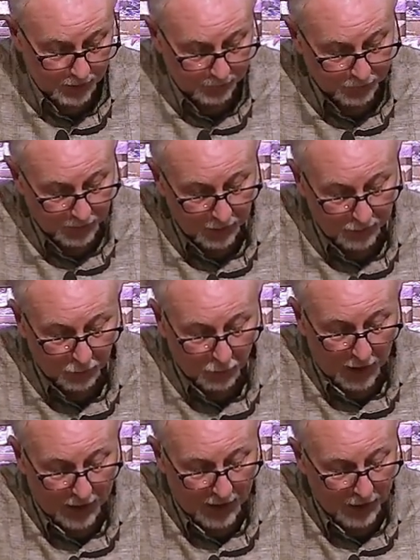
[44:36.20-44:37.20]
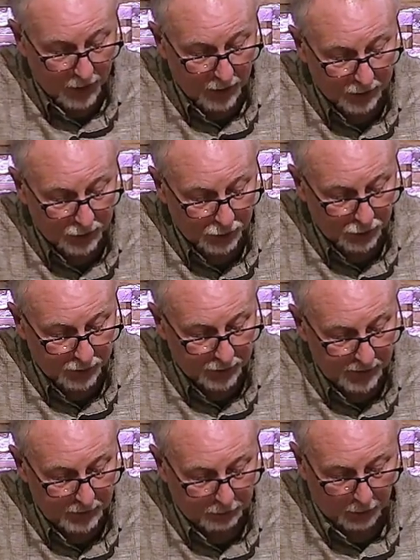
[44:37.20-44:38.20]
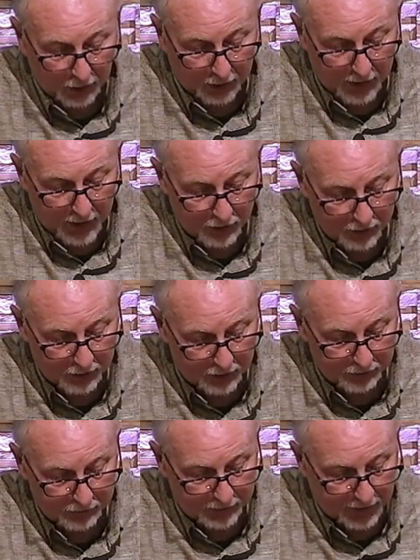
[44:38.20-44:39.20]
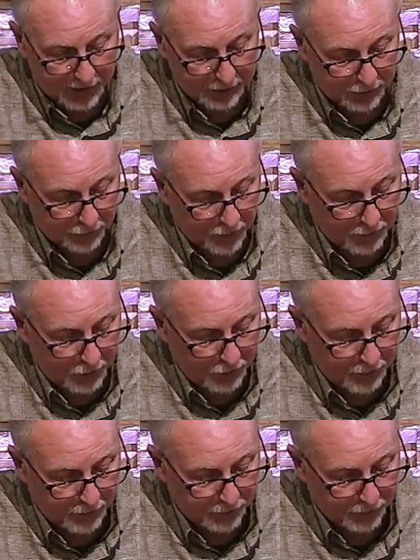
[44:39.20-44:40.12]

If your right eye causes you to sin, pluck it out, cast it from you.